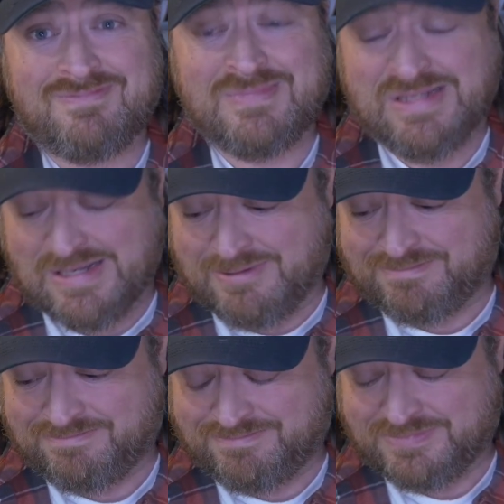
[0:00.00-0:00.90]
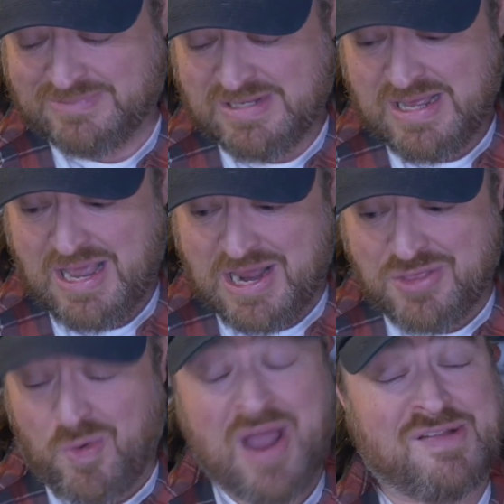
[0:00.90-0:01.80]
yeah.
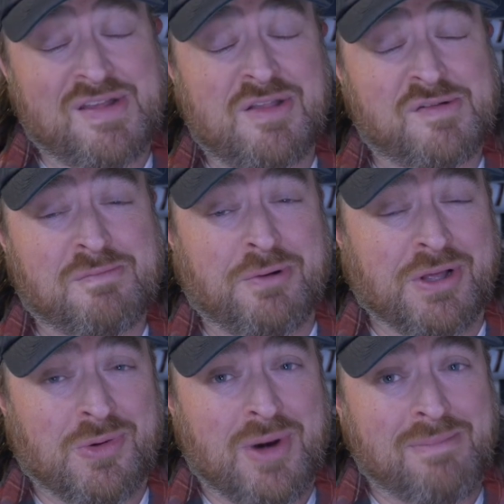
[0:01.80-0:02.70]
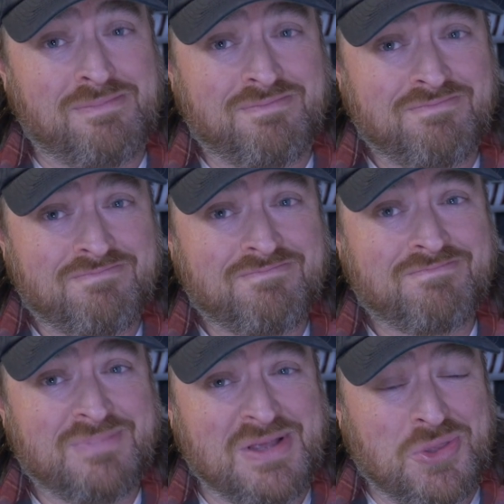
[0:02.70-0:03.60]
Either way, I'd say this is a pretty good rip.
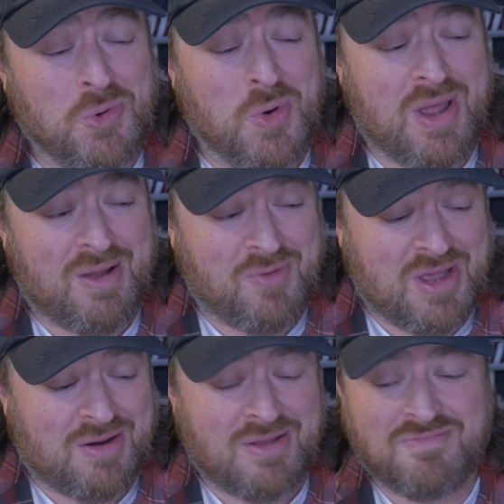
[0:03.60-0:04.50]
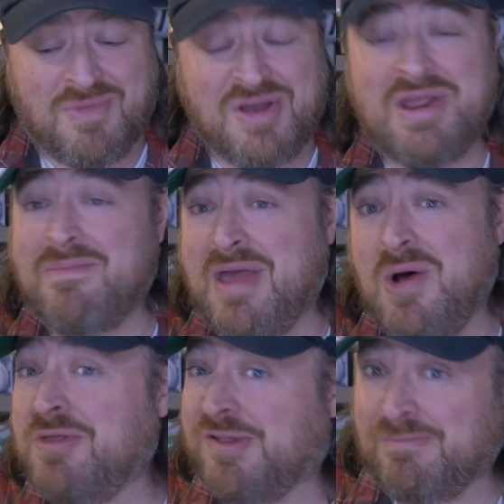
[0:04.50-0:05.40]
Either way, we had a Monday
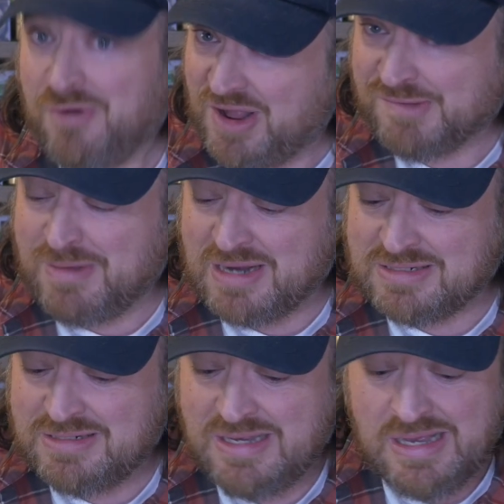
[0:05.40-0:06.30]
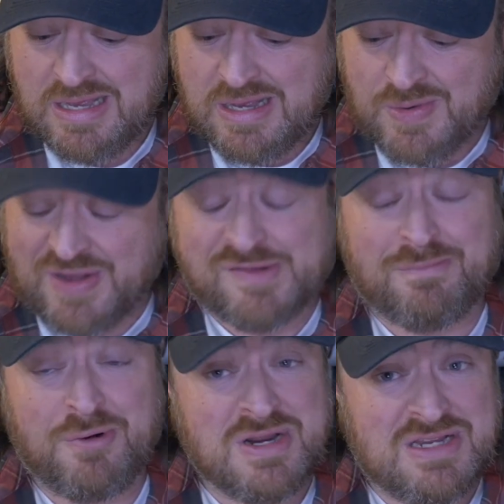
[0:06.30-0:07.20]
mail with some prospecting. We had some
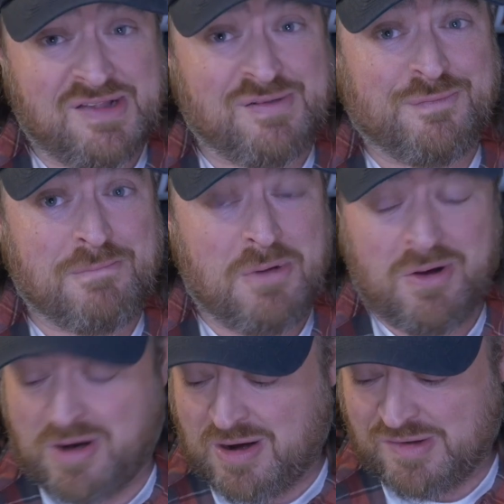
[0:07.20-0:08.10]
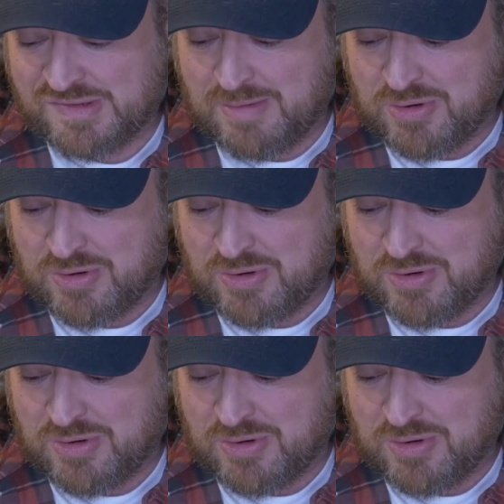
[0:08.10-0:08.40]
pretty decent football cards come